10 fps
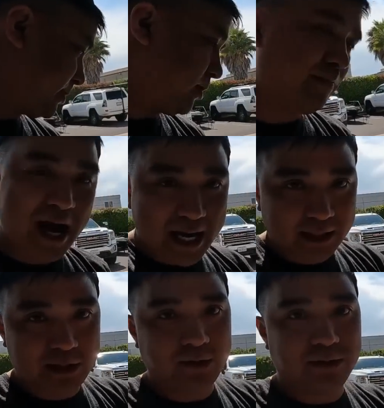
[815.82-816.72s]
So back
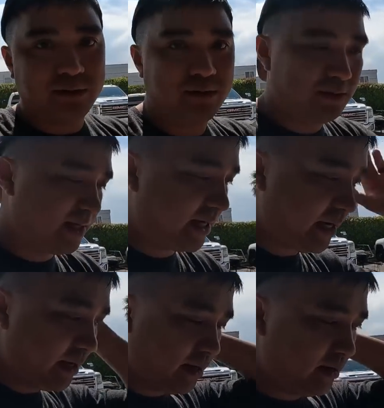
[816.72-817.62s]
to the
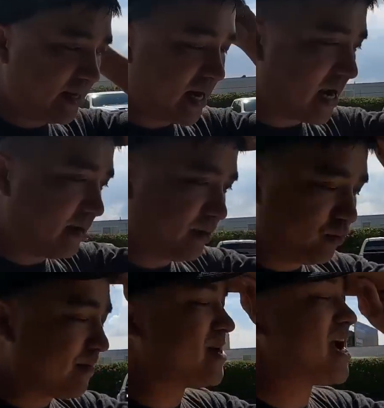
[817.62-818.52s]
gear that I was
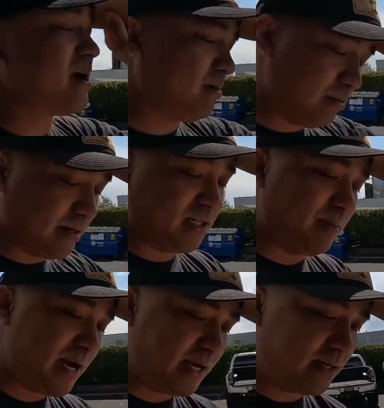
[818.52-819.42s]
ripping out or
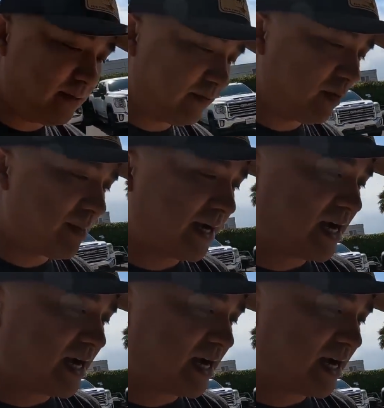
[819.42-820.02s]
explaining from my